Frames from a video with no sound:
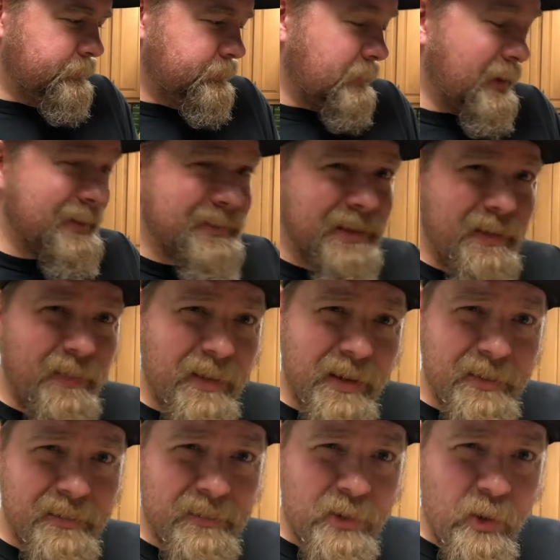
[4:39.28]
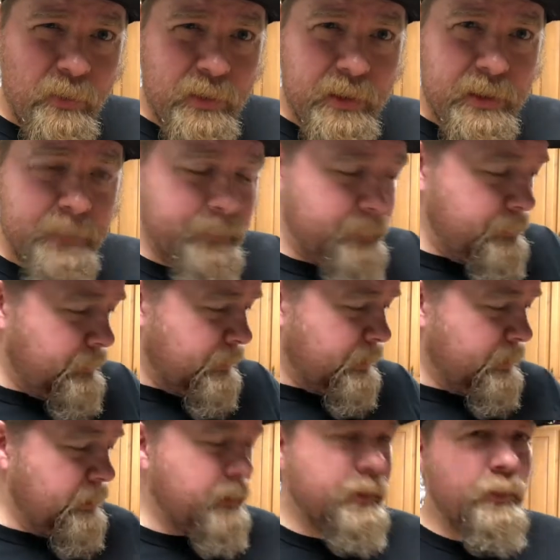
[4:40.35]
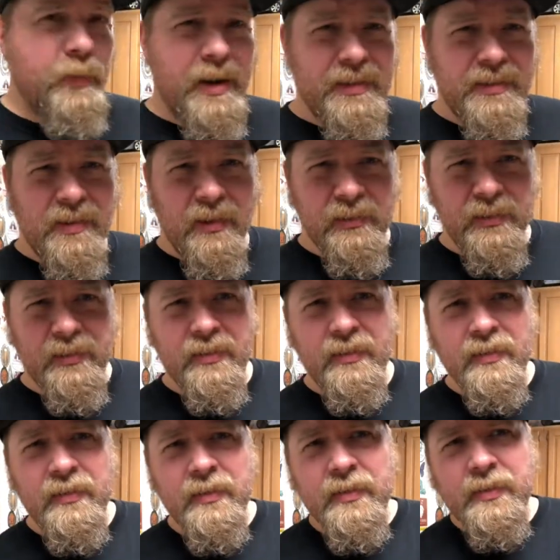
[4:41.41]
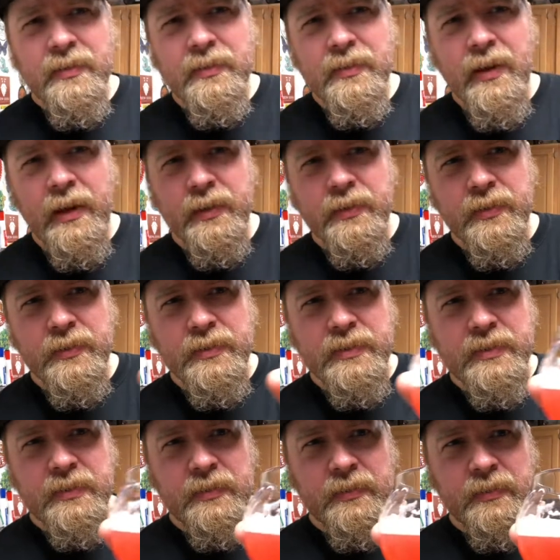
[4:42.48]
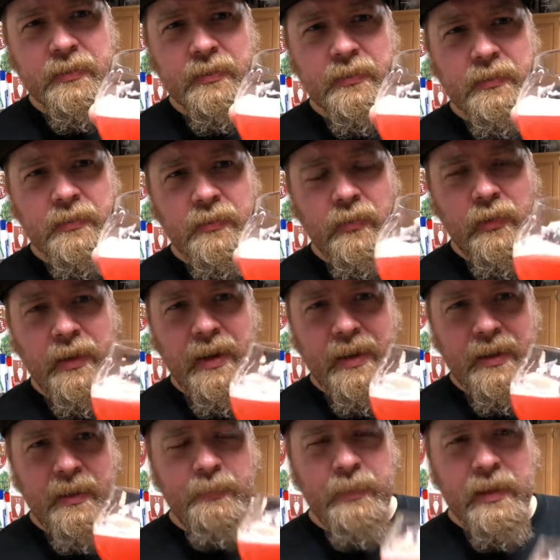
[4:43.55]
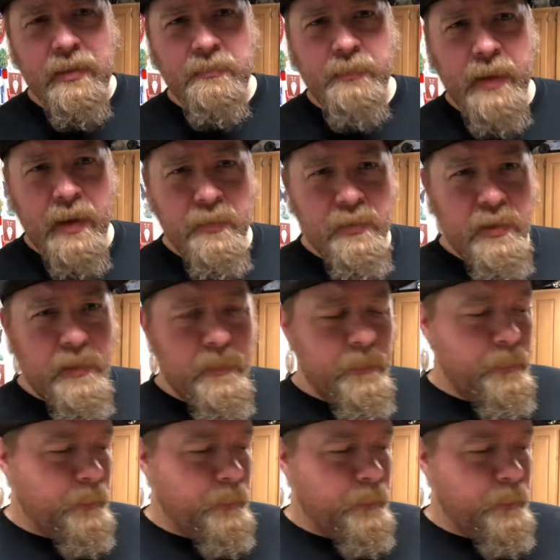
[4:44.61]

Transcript: a lot going on. The red color, I used organic beet powder,